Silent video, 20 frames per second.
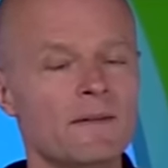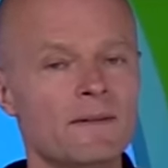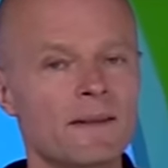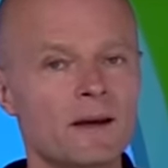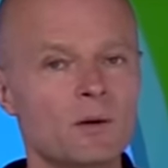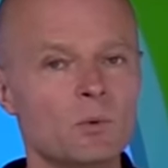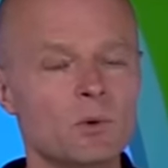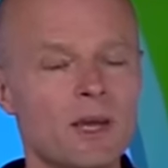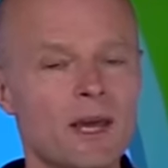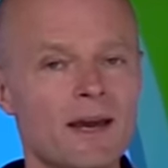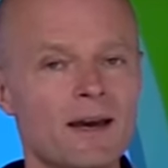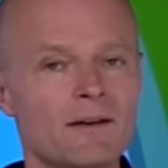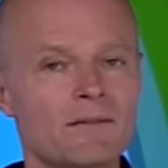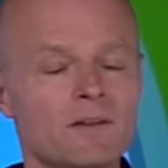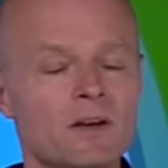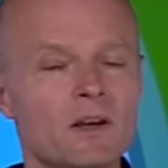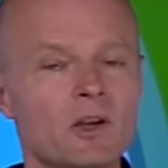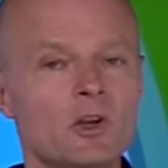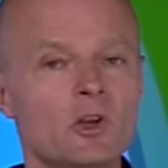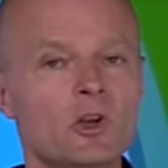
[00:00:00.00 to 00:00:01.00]
that we
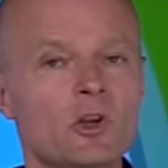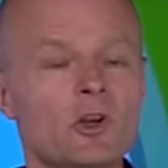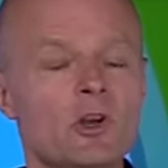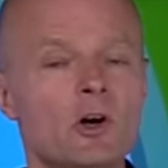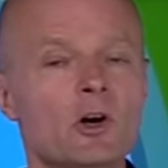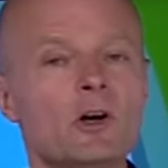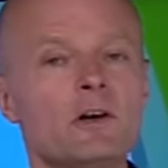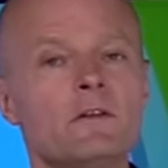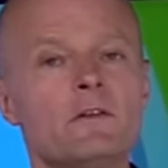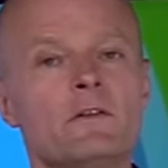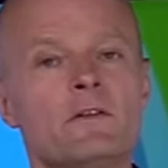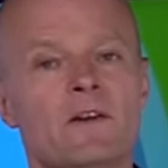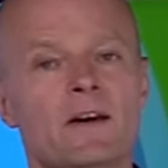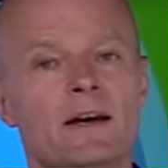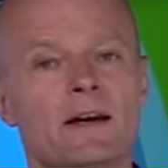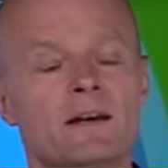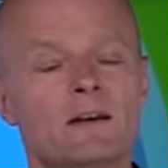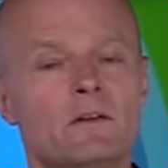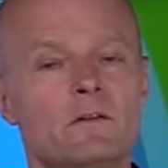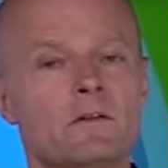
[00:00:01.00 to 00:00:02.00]
have
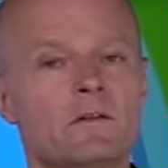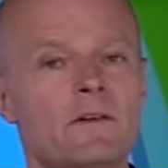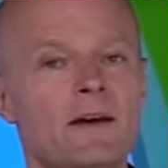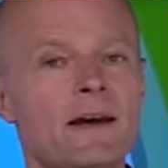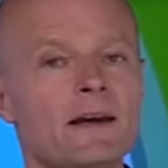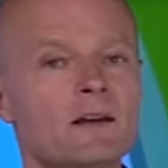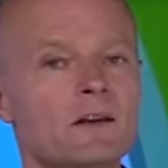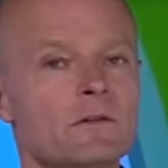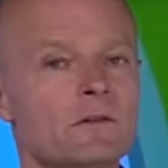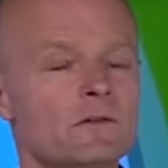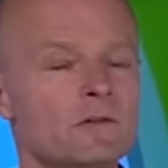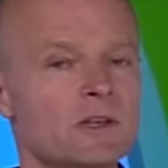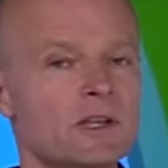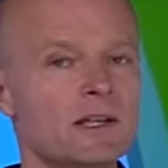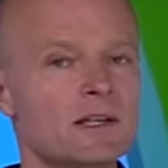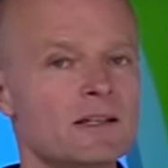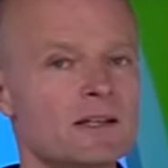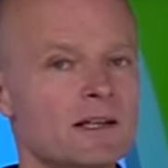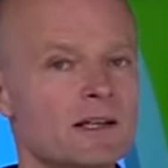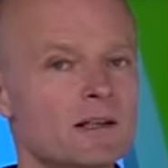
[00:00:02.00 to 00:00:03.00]
non-fat,
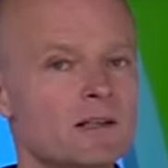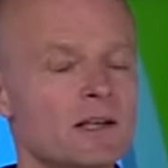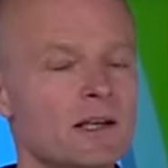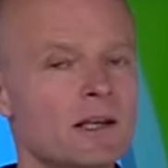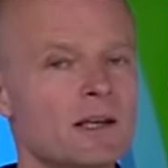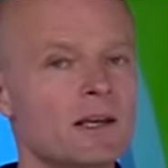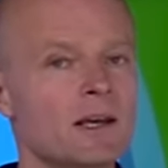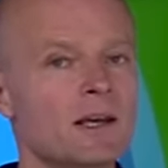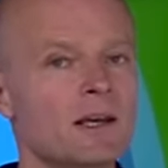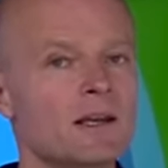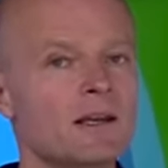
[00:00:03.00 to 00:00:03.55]
fat-free dairy,